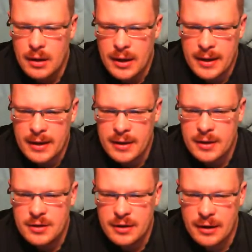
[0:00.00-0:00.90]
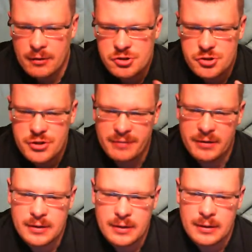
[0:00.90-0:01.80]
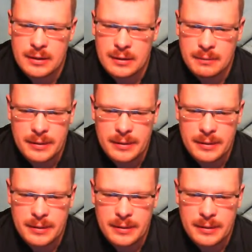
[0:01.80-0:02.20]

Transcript: And I'll definitely uh, uh,